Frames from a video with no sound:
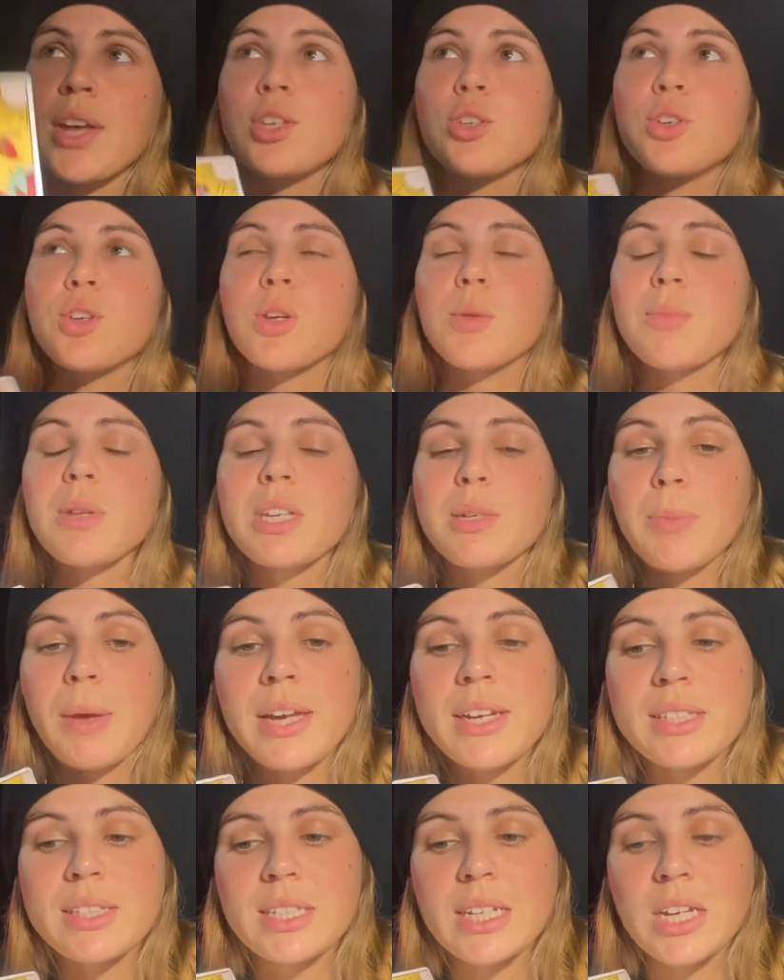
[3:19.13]
You could be
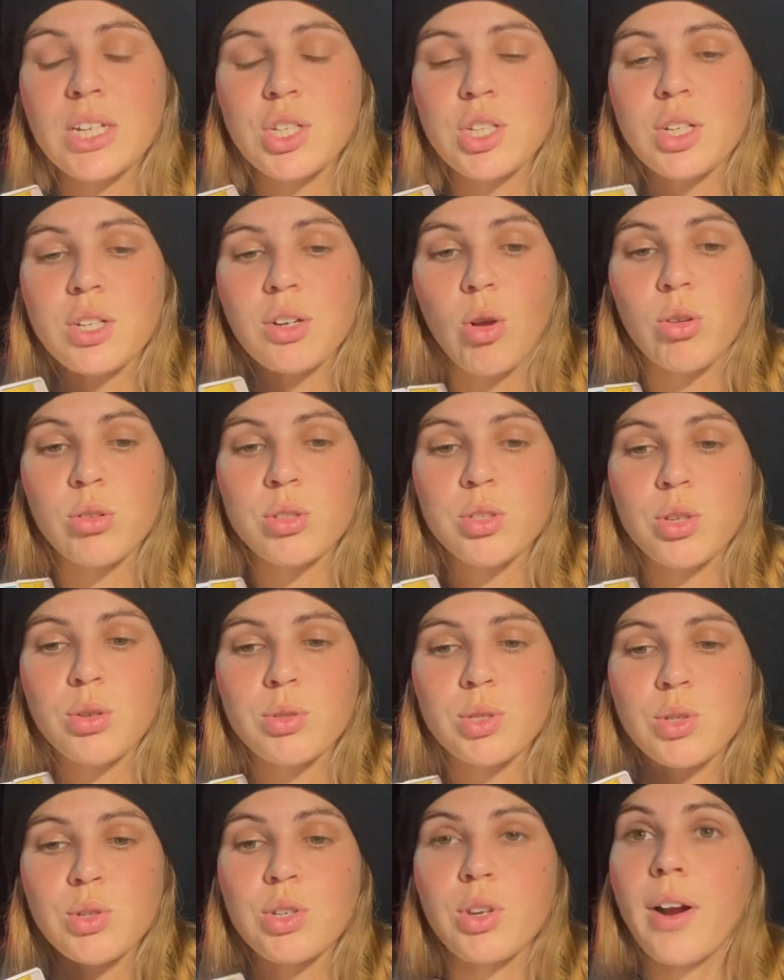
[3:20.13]
paying attention also
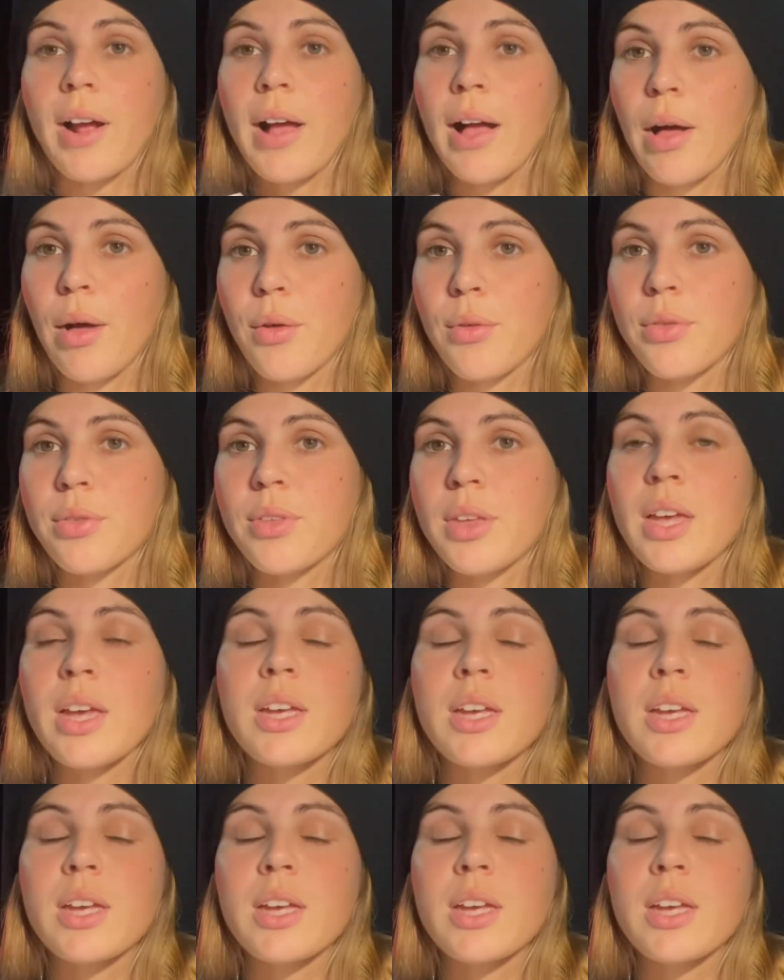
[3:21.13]
to your health.